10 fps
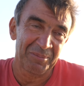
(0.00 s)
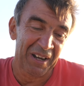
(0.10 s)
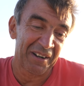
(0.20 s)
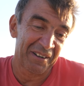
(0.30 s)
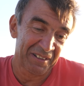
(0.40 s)

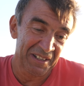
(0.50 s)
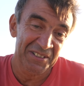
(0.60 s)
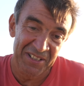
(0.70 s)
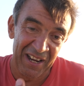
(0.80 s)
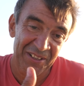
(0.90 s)
are
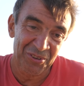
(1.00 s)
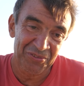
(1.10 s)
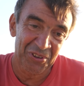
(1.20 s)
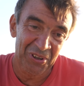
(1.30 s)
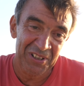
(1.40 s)
inside
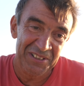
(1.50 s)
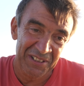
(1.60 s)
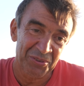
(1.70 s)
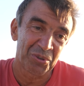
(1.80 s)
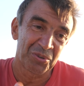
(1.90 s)
of yours
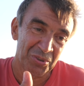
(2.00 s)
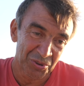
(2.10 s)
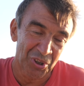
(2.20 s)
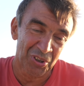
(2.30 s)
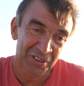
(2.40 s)
and you
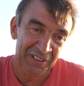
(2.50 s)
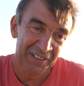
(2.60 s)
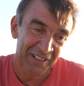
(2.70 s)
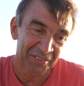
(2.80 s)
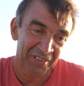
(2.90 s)
don't
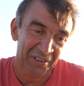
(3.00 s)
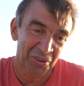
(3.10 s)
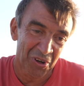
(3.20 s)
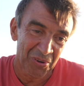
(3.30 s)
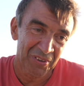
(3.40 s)
even
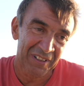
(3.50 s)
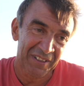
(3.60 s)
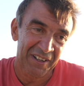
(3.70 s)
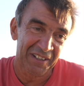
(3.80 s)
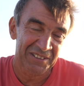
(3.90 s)
know that
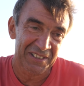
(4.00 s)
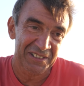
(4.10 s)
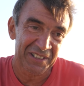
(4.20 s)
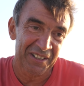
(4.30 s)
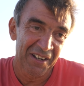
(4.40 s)
are
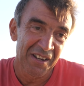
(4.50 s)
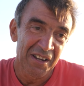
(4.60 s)
existing.